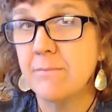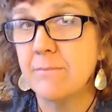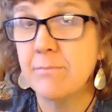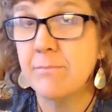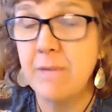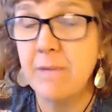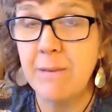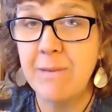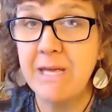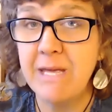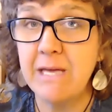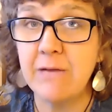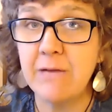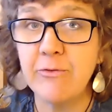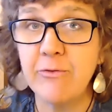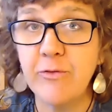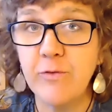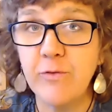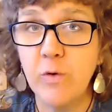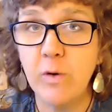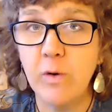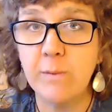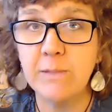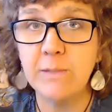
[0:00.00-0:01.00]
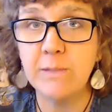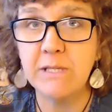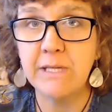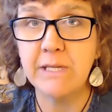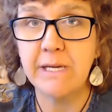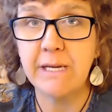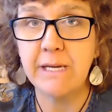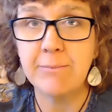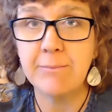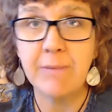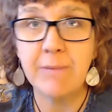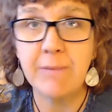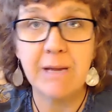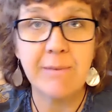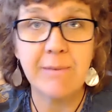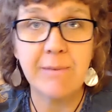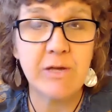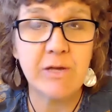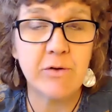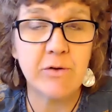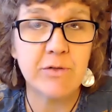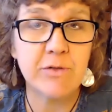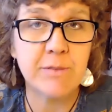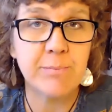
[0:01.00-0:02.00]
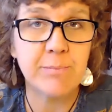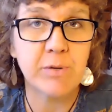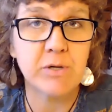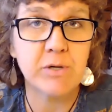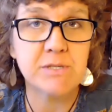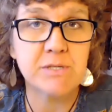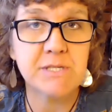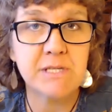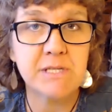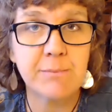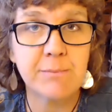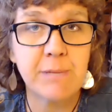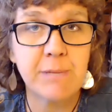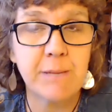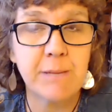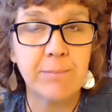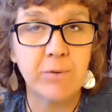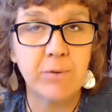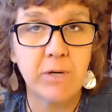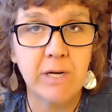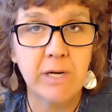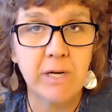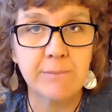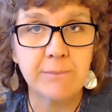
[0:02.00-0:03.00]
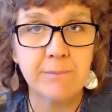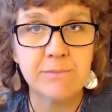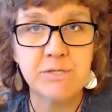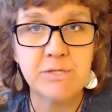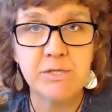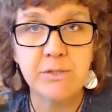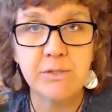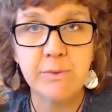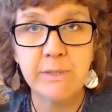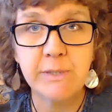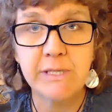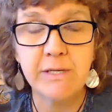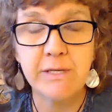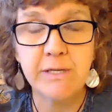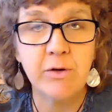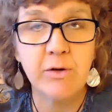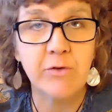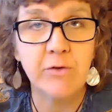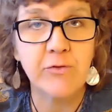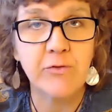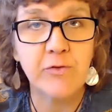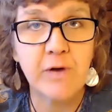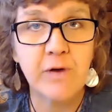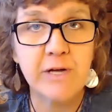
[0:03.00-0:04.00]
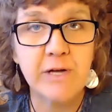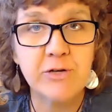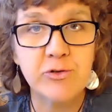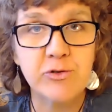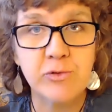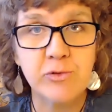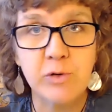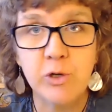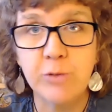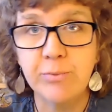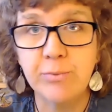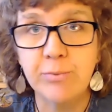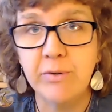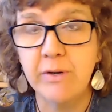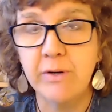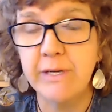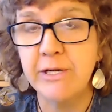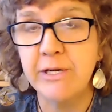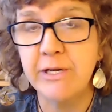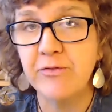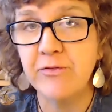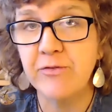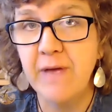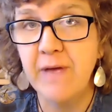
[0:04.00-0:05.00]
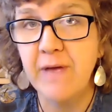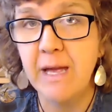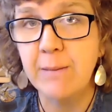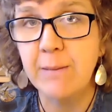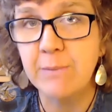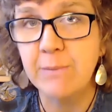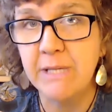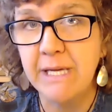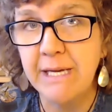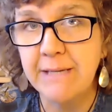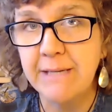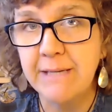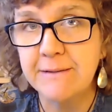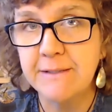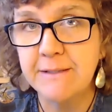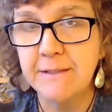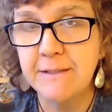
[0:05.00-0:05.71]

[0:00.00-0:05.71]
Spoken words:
Maybe informally, maybe you're the person that people come to in your friend group or in your family.